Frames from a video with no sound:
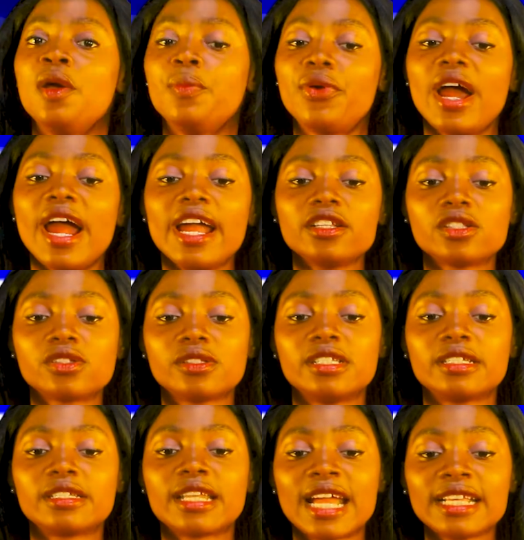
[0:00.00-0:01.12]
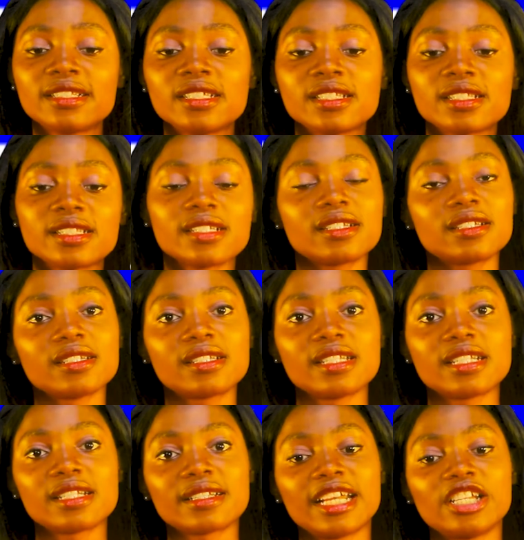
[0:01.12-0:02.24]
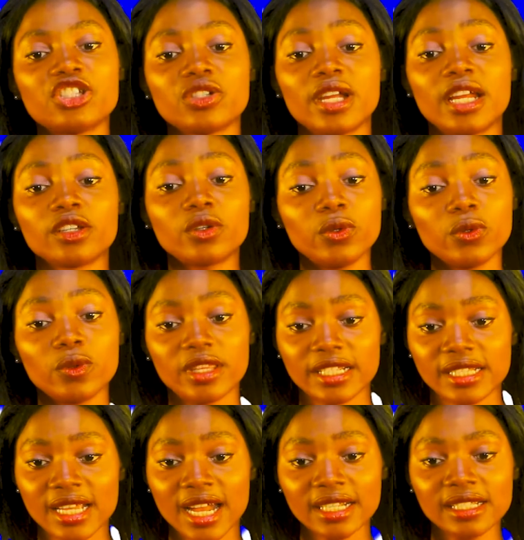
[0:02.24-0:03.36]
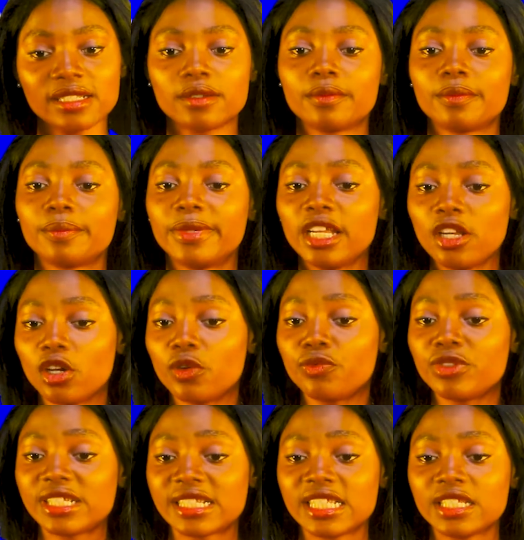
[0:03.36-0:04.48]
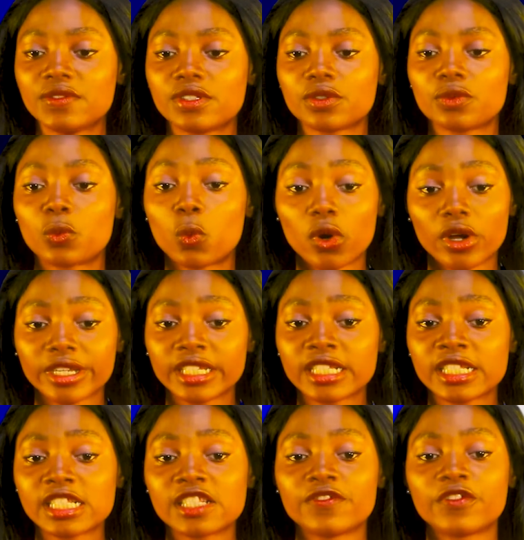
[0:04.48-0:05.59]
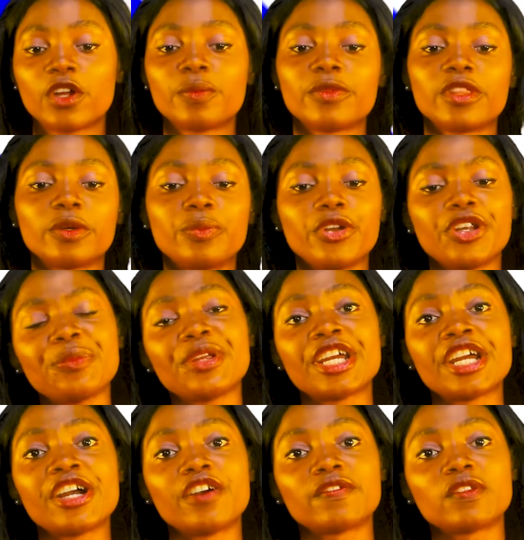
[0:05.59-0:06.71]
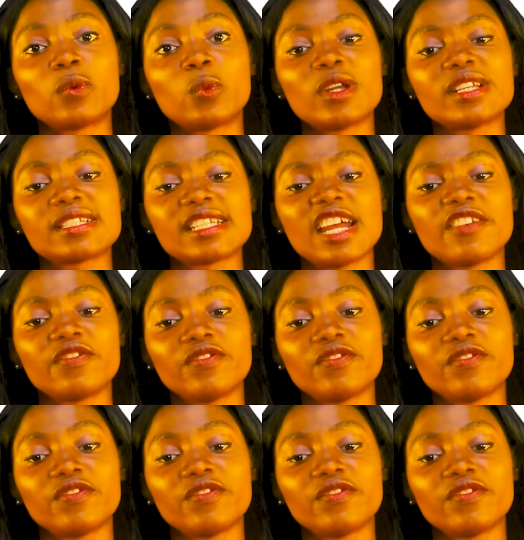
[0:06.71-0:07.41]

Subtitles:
Prior to the 1966 Nigerian coup d'etat, Bello received warnings from the premier of the Western